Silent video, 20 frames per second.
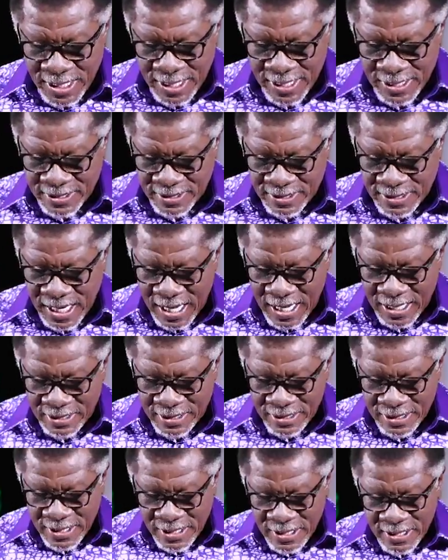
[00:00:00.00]
is
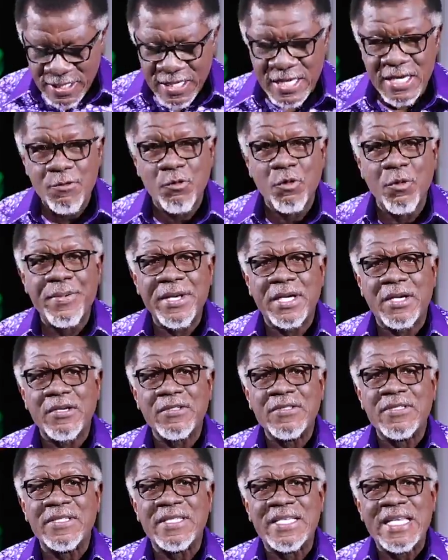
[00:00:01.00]
that he will be
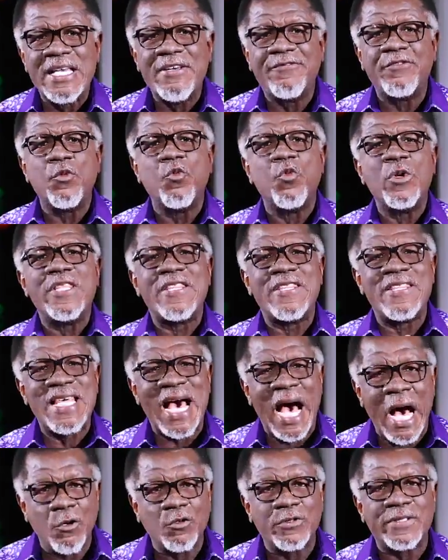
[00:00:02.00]
conceived
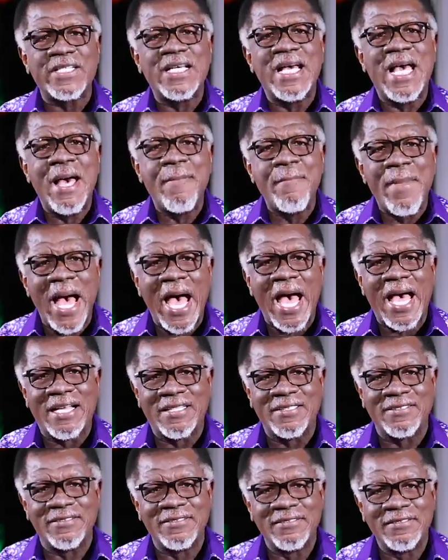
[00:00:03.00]
without a
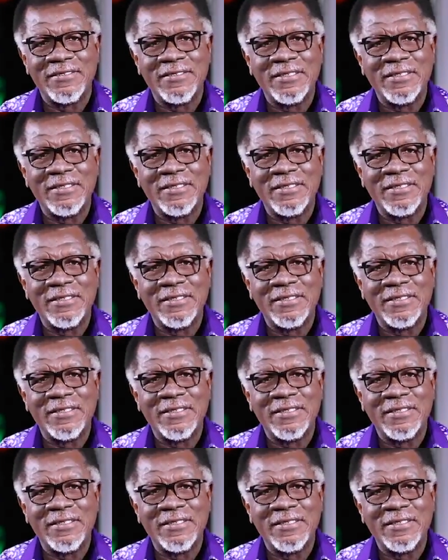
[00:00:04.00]
man.